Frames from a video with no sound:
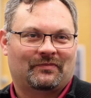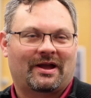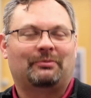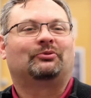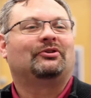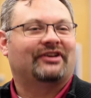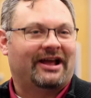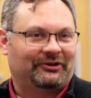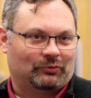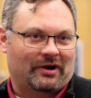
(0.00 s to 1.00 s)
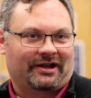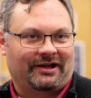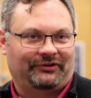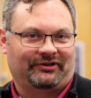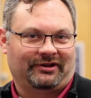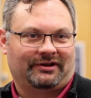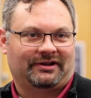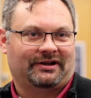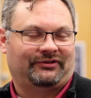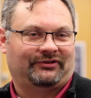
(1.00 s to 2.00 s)
I was once asked why I sing,
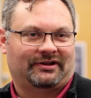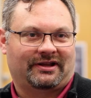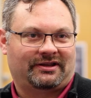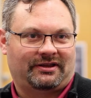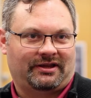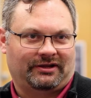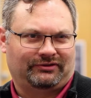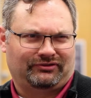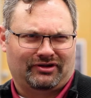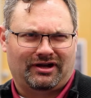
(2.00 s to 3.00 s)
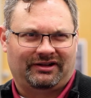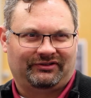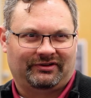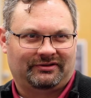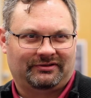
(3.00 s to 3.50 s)
and I said, I can't not.